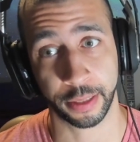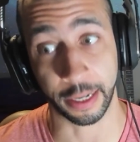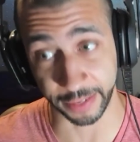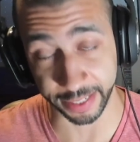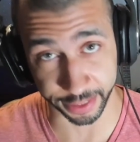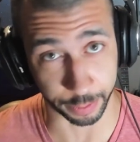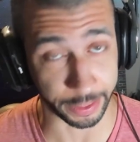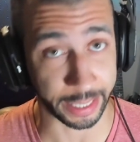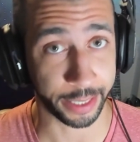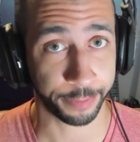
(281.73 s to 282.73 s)
If it's to
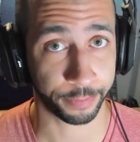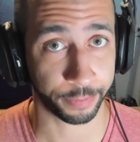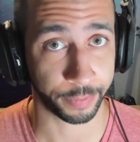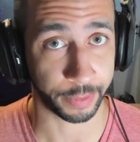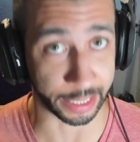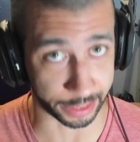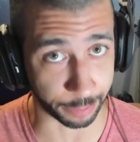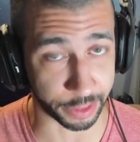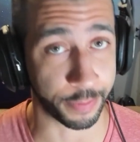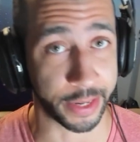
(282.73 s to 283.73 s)
be, it's
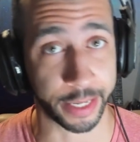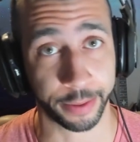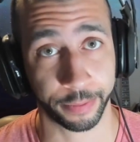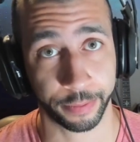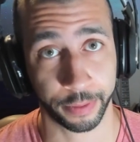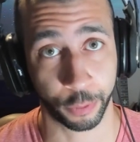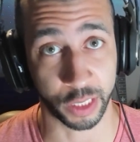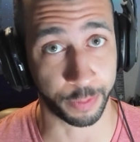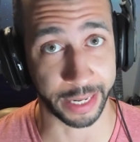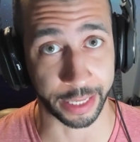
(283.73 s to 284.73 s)
up to me,
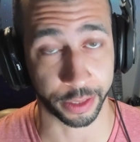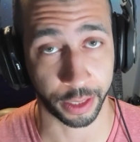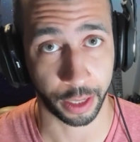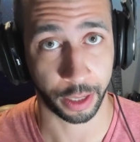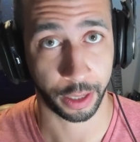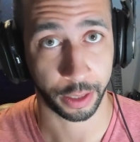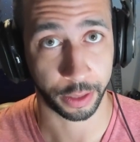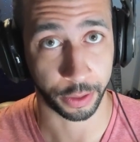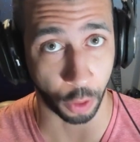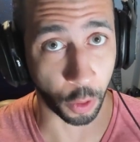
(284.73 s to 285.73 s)
which means
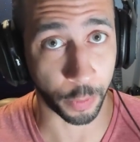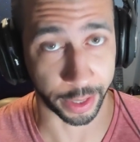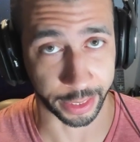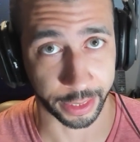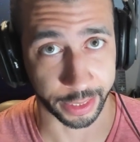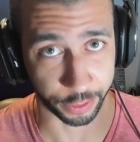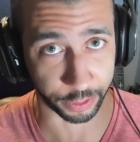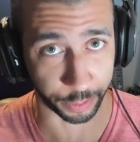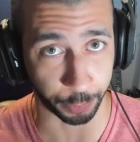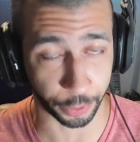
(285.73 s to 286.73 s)
nobody is
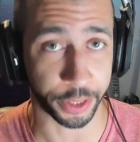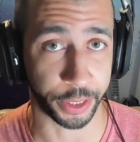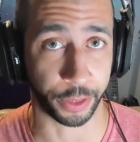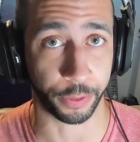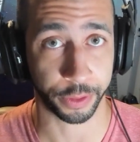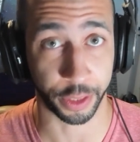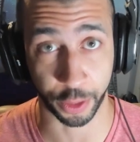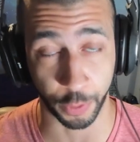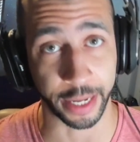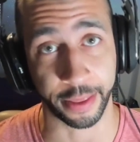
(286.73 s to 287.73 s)
going to push you to
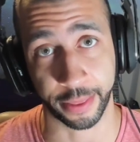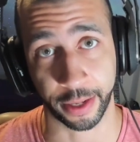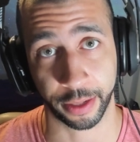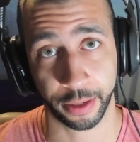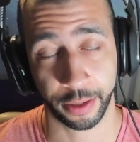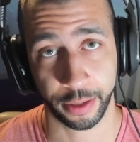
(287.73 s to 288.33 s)
do anything.